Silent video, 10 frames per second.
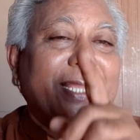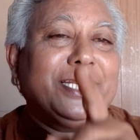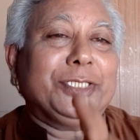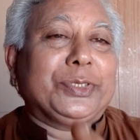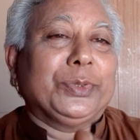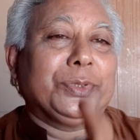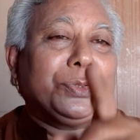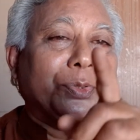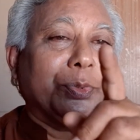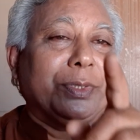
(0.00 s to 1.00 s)
into
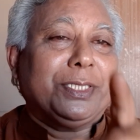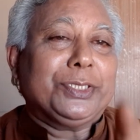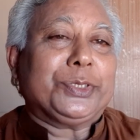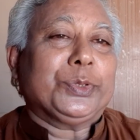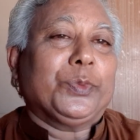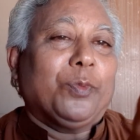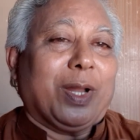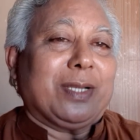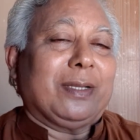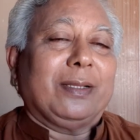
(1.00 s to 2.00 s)
2 into 1.